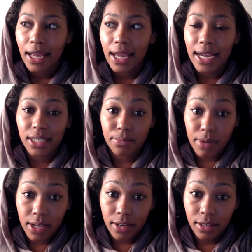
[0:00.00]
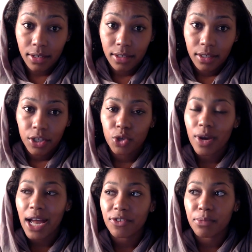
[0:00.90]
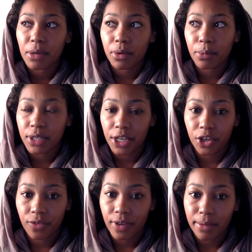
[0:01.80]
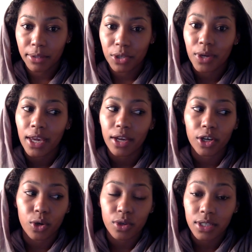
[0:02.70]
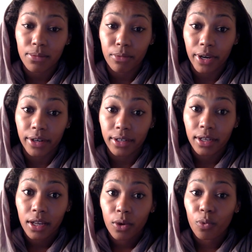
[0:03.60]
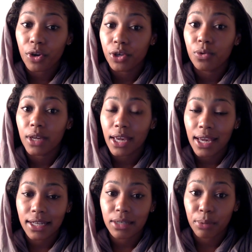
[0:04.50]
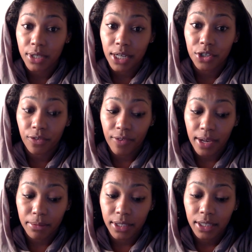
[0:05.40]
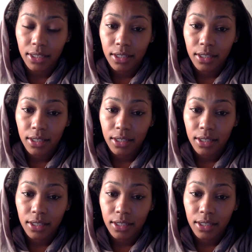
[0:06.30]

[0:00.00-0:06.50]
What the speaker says: As men, you have to be able to protect your family. You can't go to somewhere where you can't protect your family.